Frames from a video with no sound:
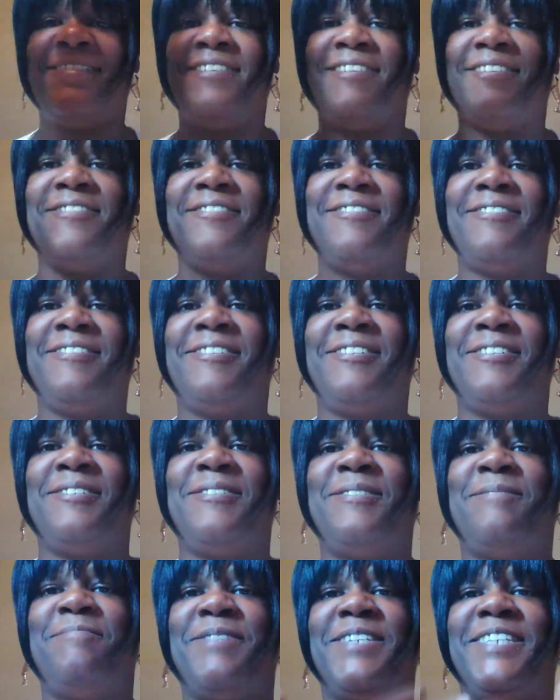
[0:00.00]

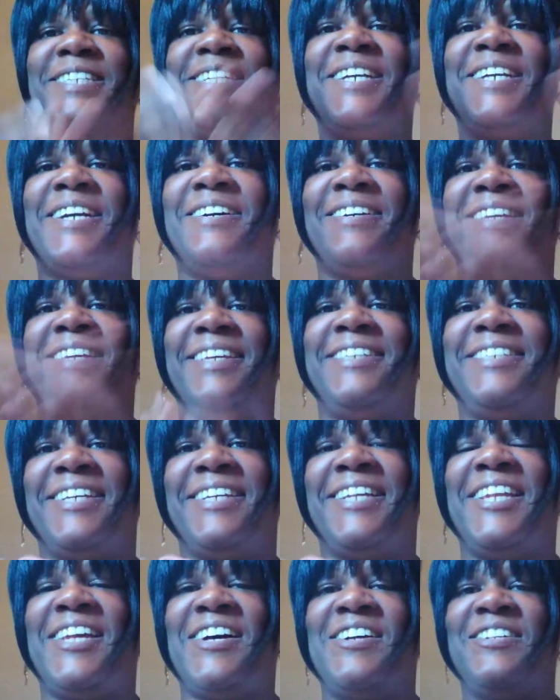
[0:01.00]
YouTube, it's your girl Keisha
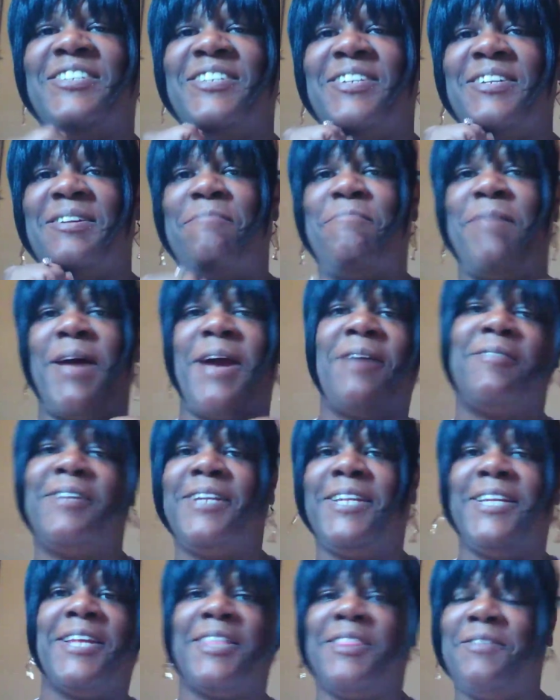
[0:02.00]
Laundry and I'm back
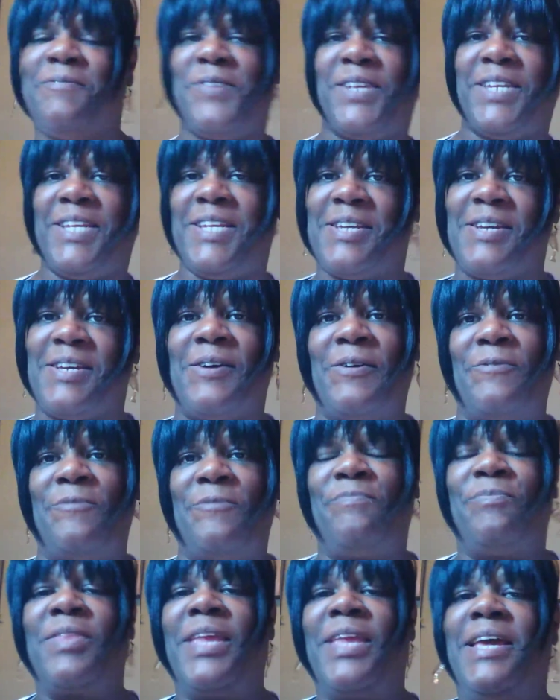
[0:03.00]
with another
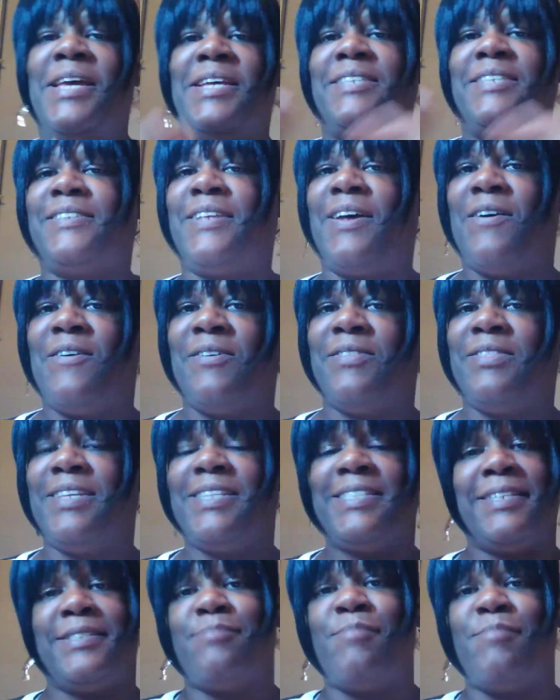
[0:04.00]
video. So
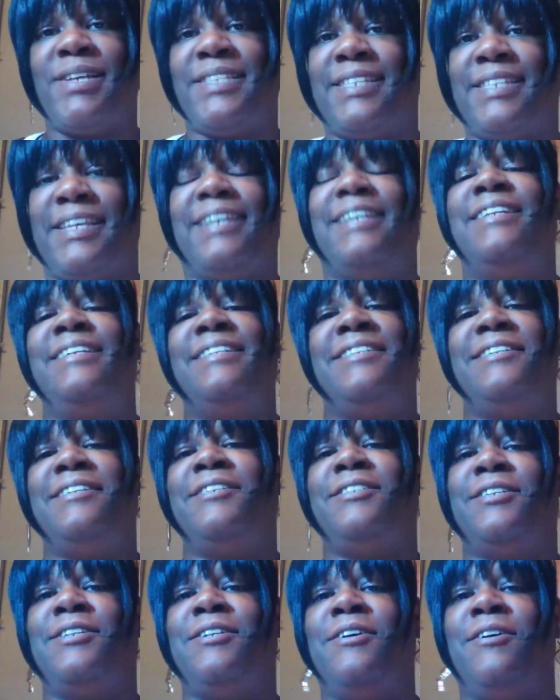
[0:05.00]
this is my second
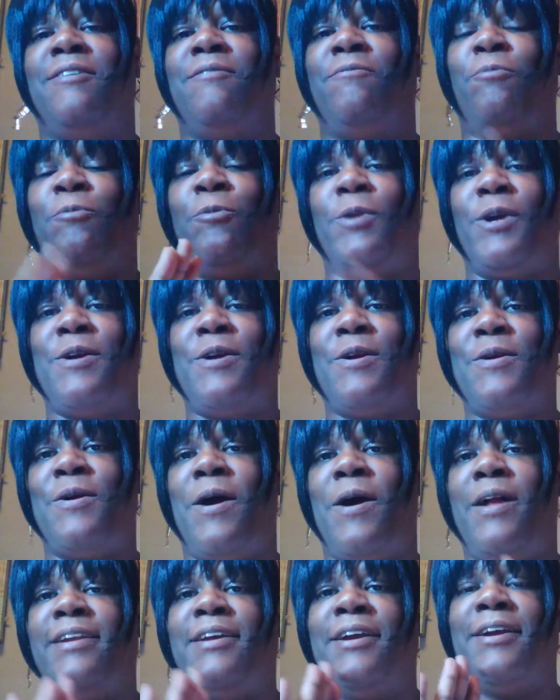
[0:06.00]
edition of Word
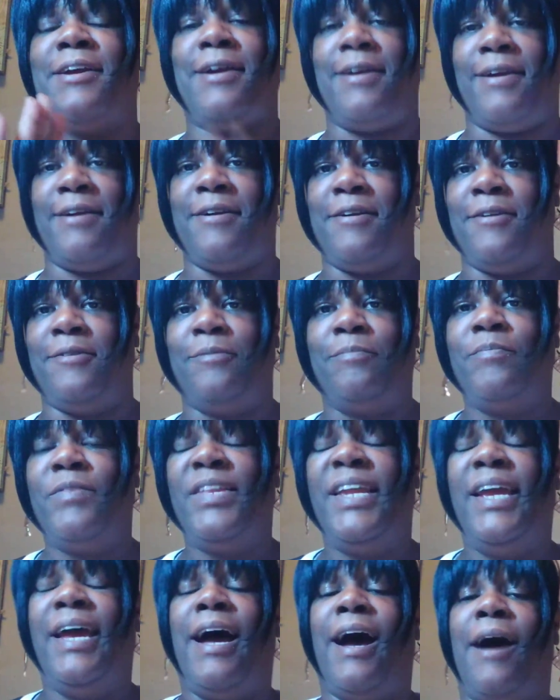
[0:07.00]
on the Curb.
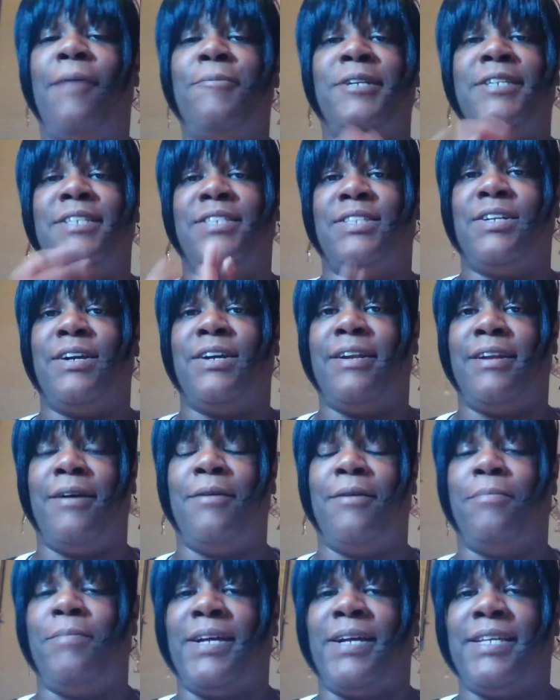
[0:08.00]
I want to start
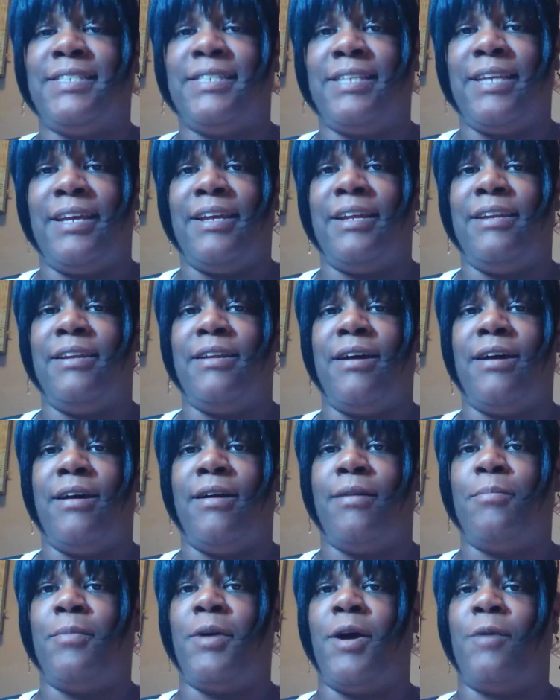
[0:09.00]
out by saying
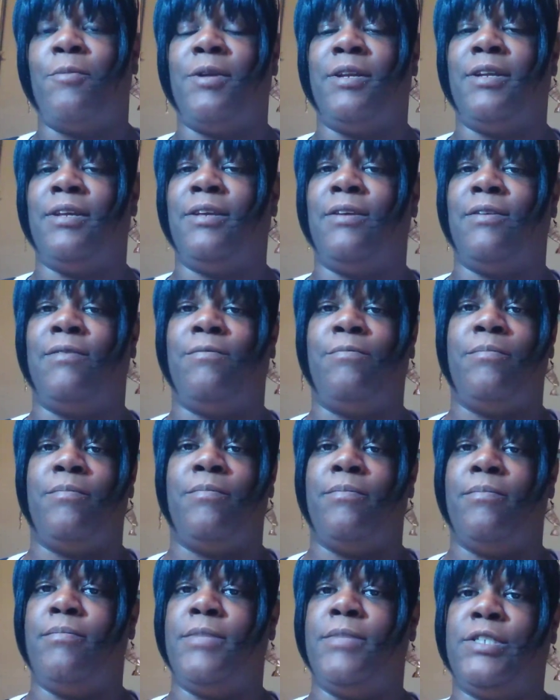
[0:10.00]
I want to give
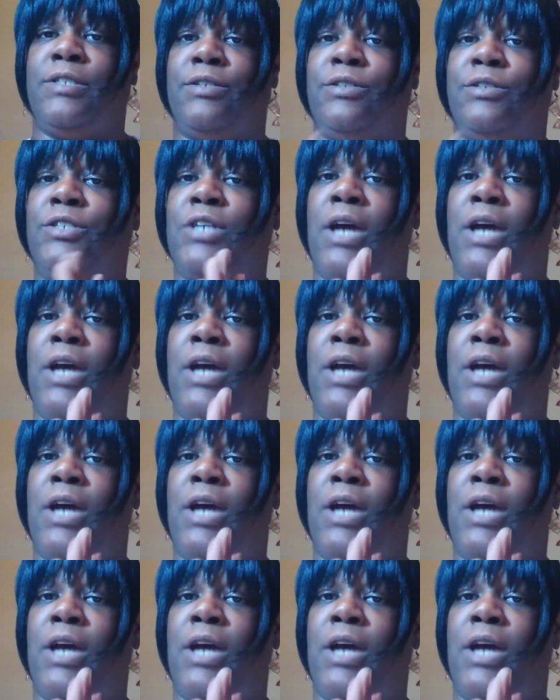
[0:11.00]
Mr.